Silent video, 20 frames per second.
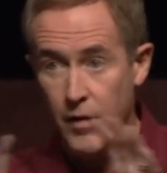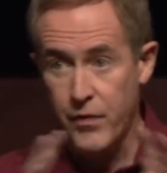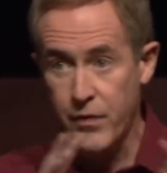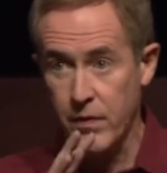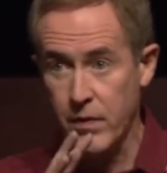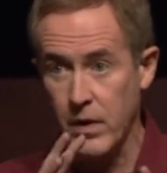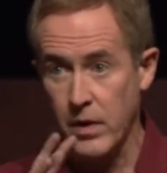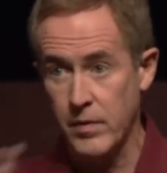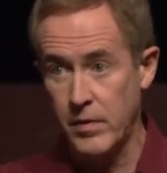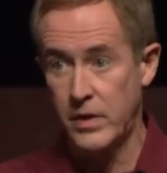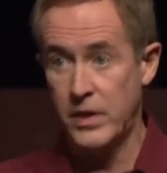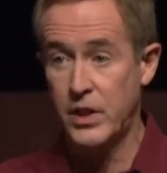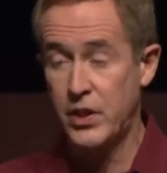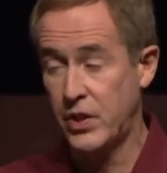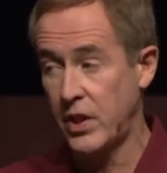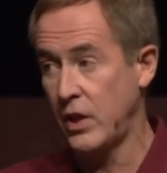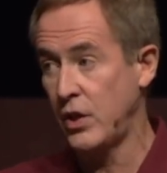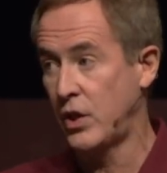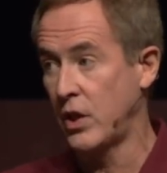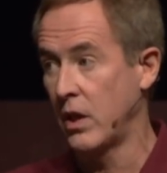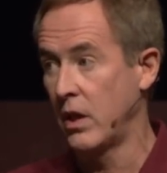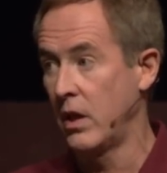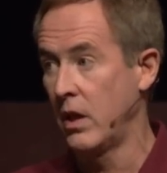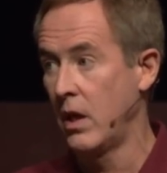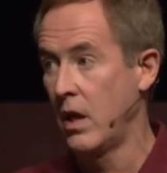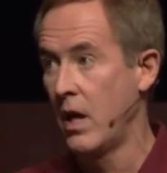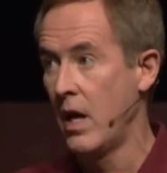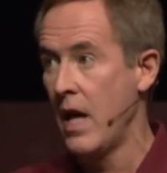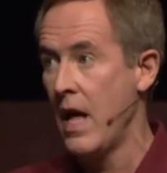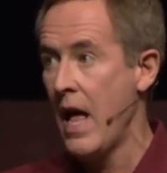of
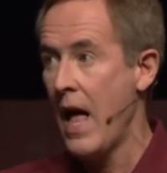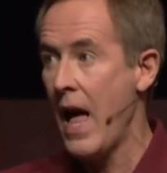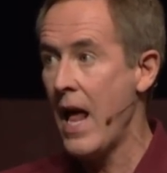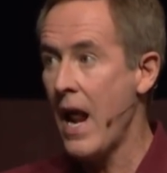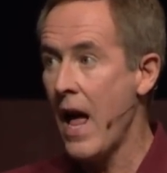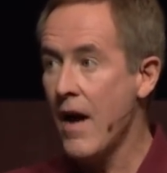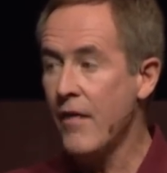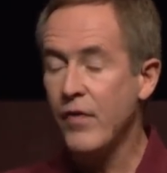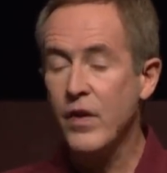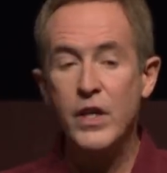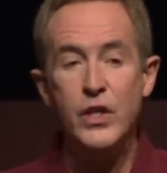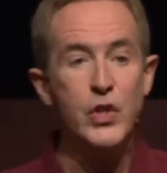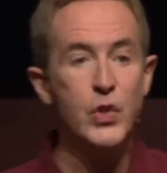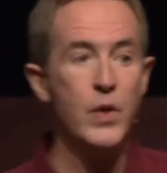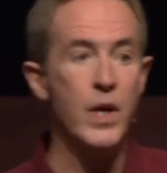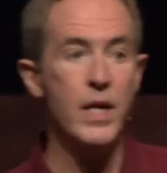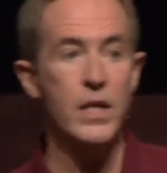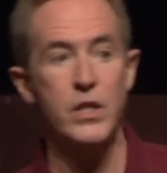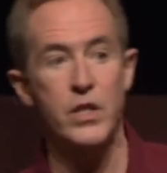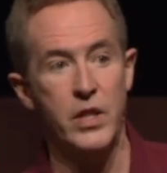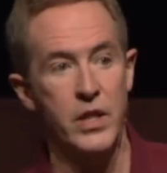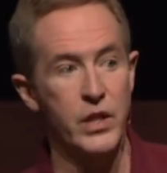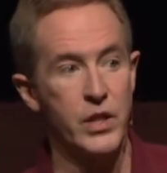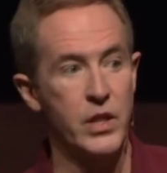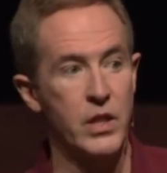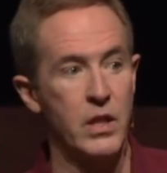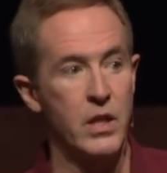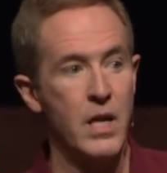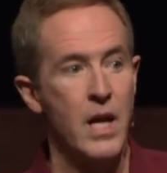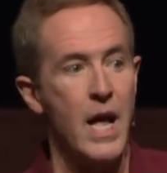decision, at every
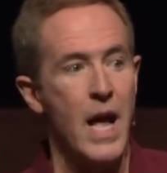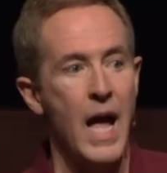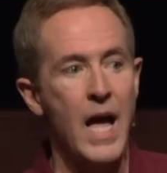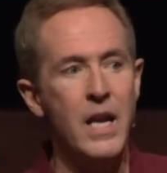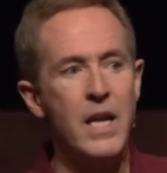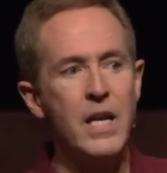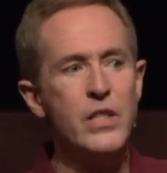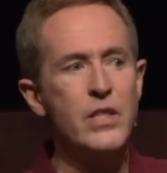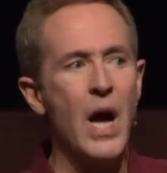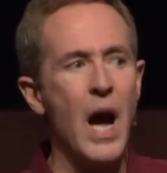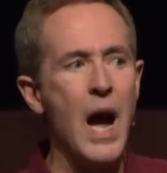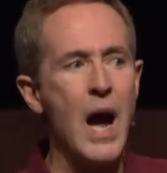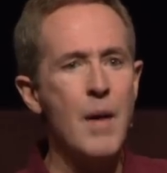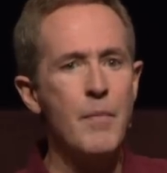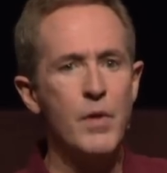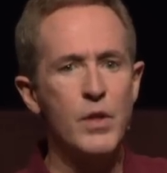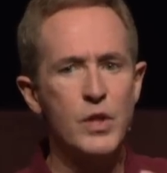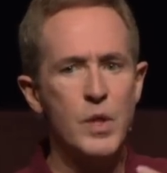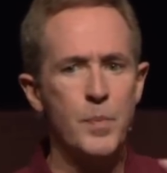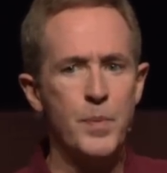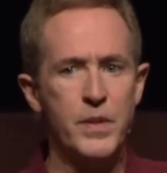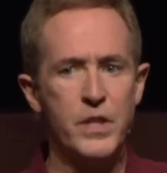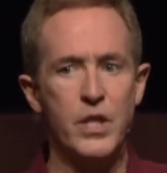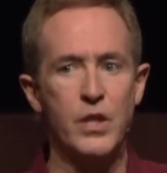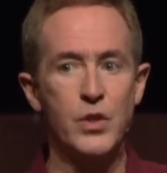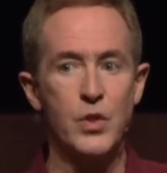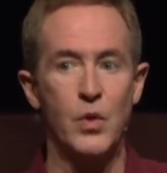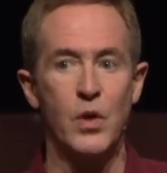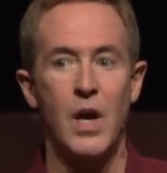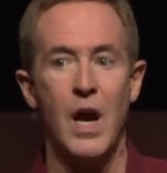transition, anytime there's a
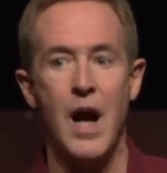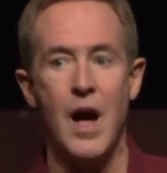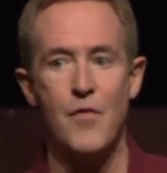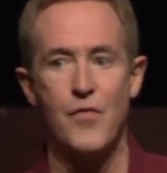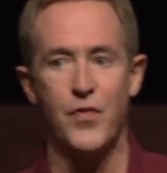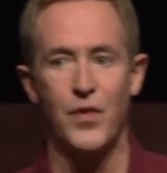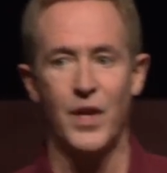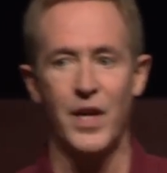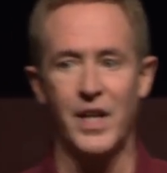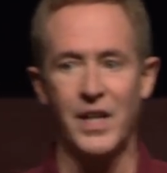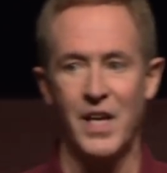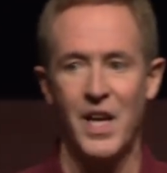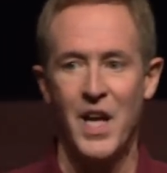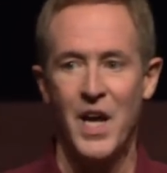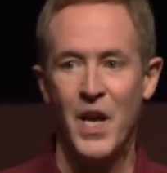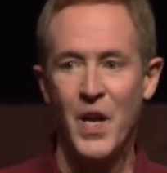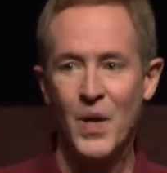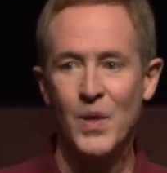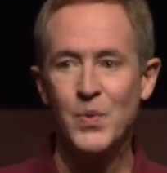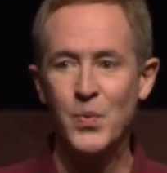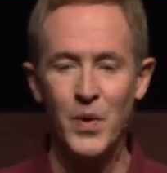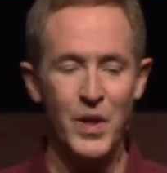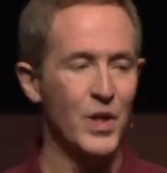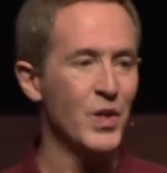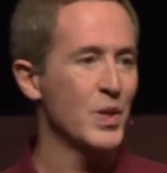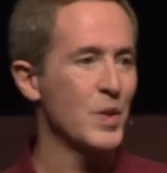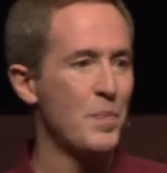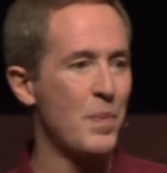potential conflict, here's what you're